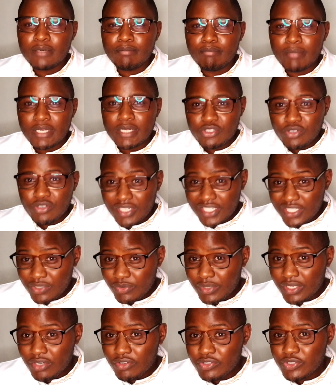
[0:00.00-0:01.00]
majority
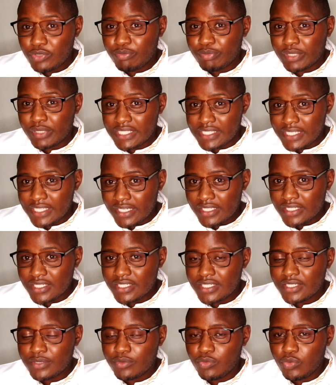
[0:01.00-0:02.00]
will also
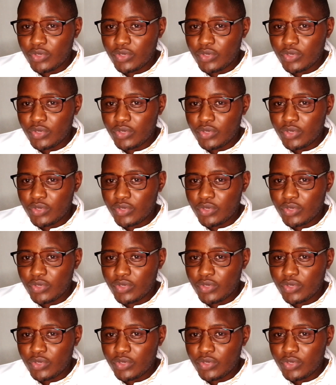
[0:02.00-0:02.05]
present